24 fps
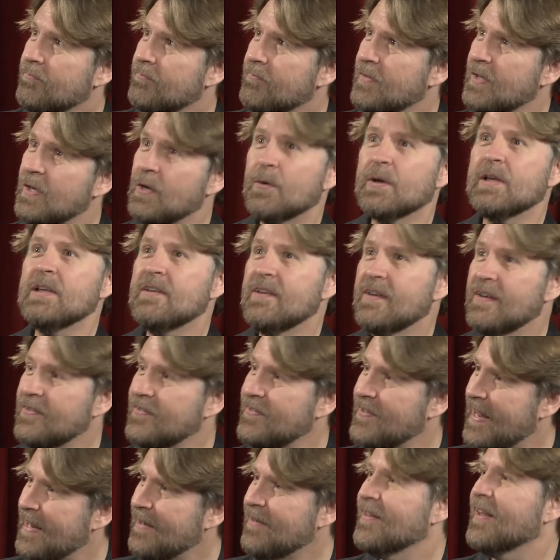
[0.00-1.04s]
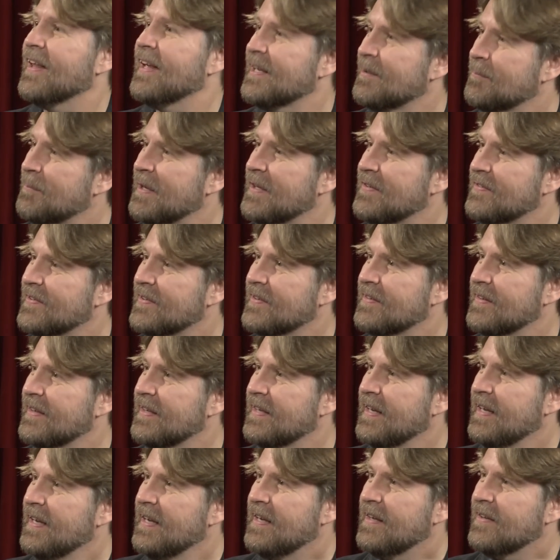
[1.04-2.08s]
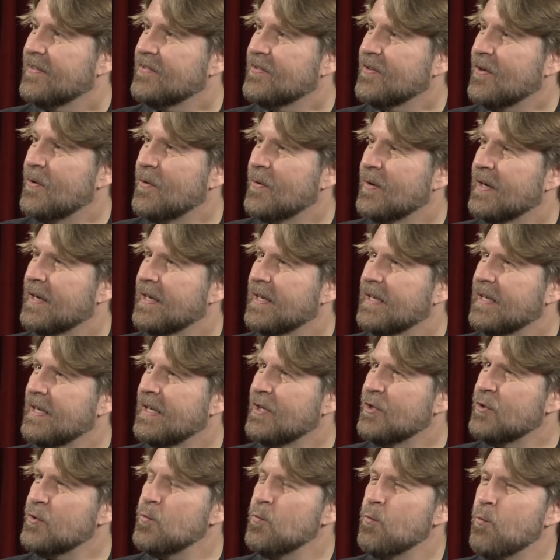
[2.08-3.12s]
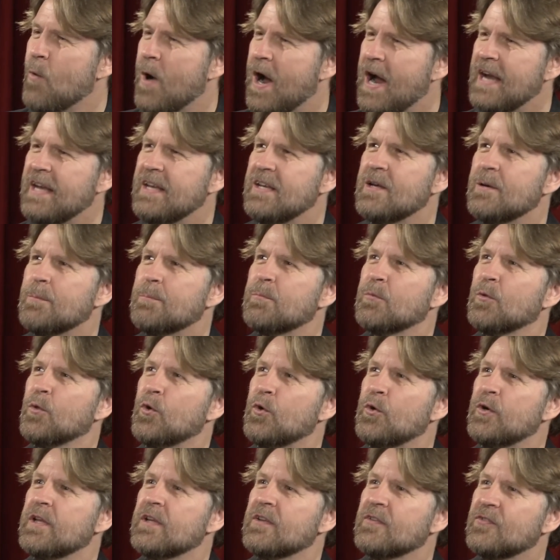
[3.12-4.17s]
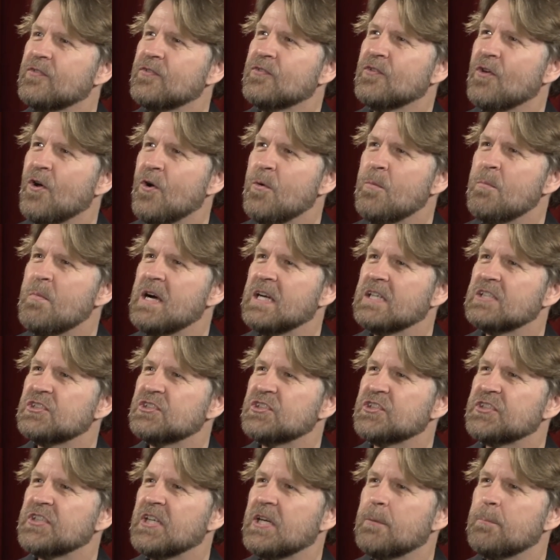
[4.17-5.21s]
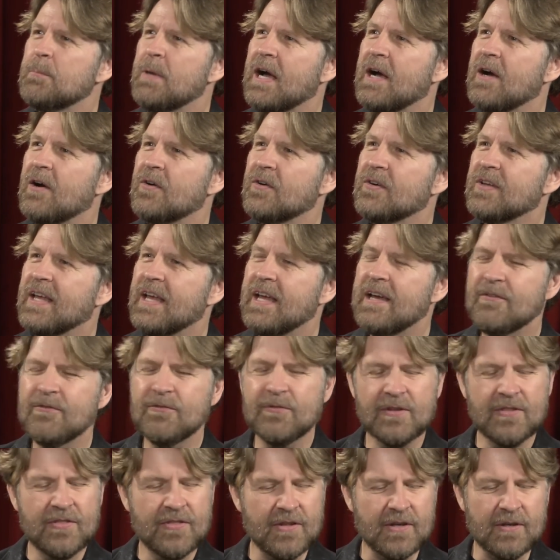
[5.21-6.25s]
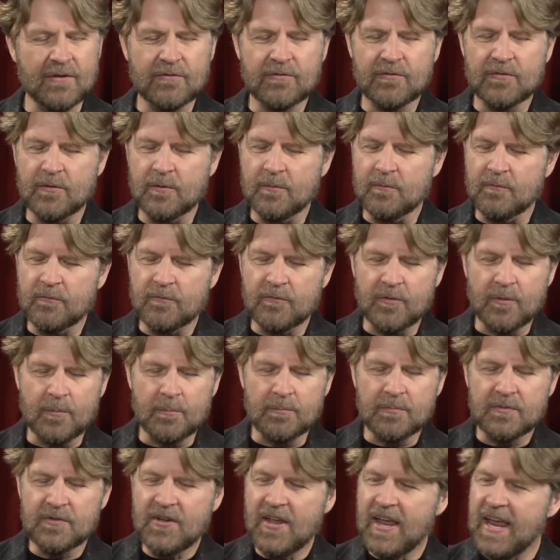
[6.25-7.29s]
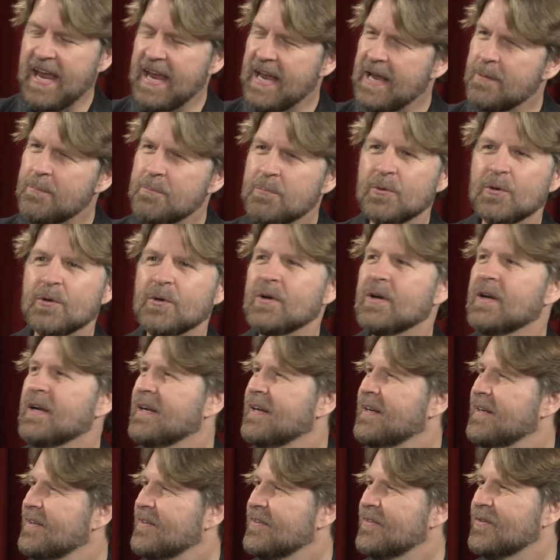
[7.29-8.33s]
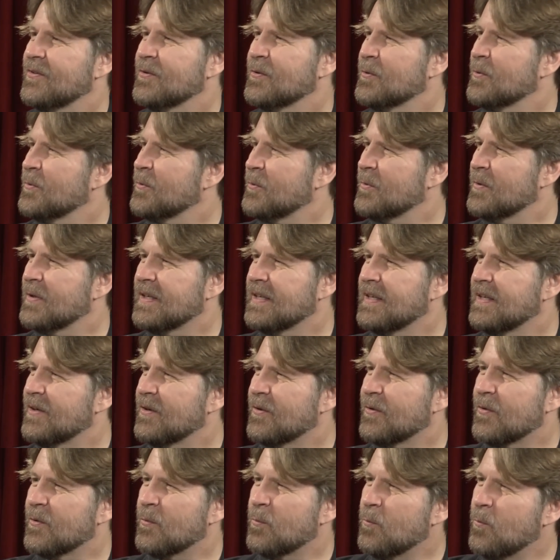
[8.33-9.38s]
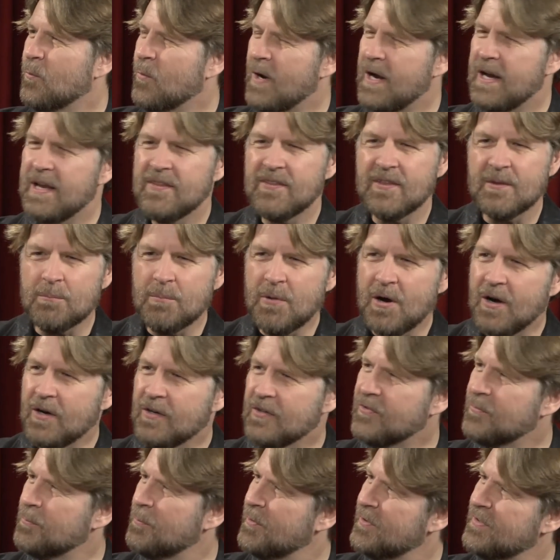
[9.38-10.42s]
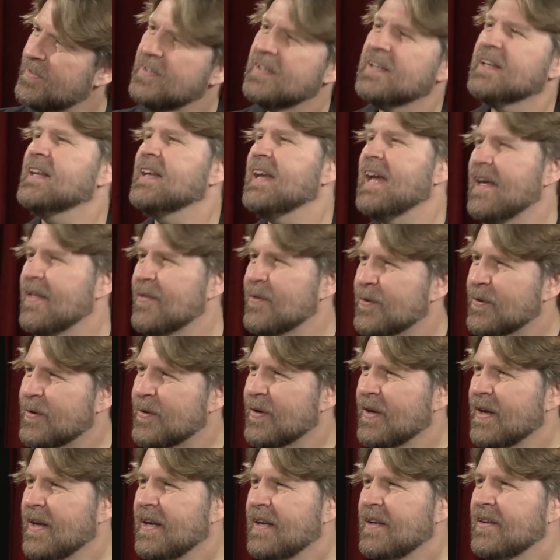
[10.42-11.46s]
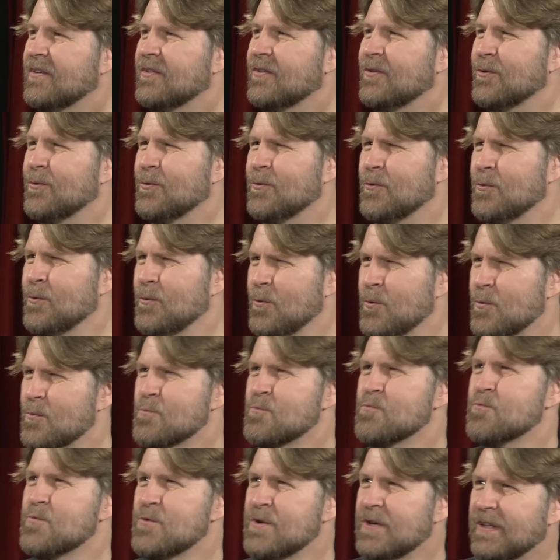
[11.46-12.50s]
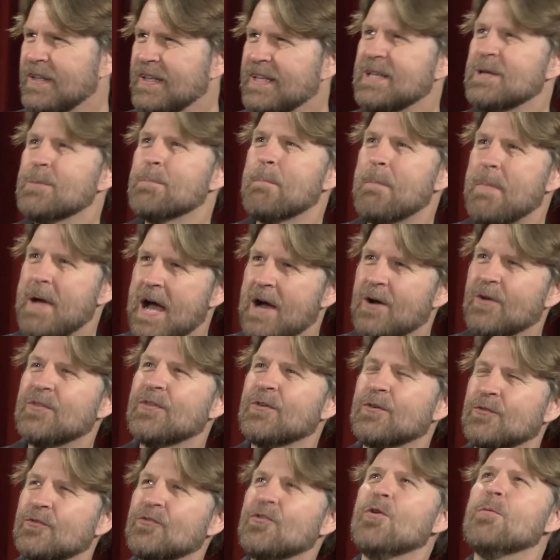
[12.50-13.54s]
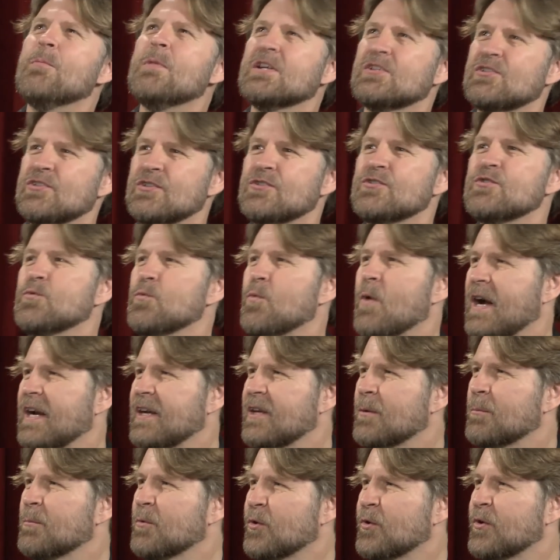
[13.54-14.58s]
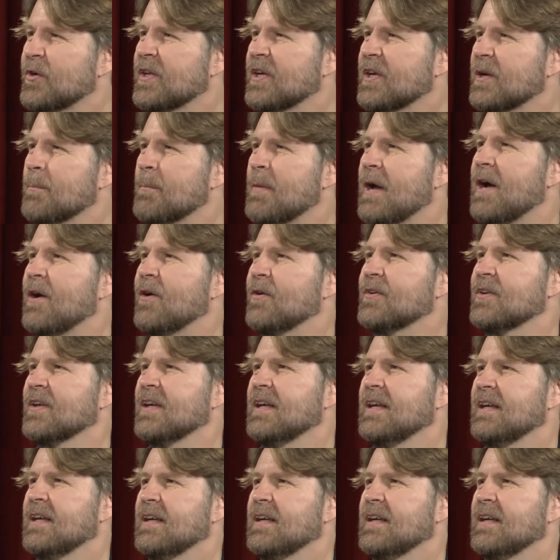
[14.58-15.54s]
you know, he did a sound alike basically. So you wind up learning so much about everything from from timbre to you know the way that parts put together to really about there's so much that you wind up learning about